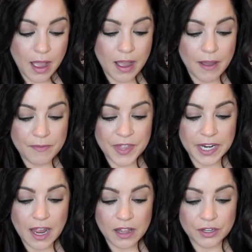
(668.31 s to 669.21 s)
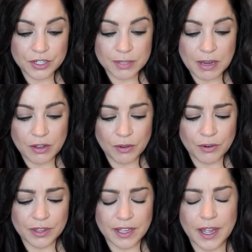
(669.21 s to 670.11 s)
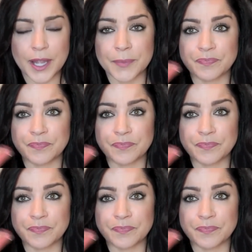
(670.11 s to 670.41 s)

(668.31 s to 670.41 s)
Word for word: The Color Your Smile or the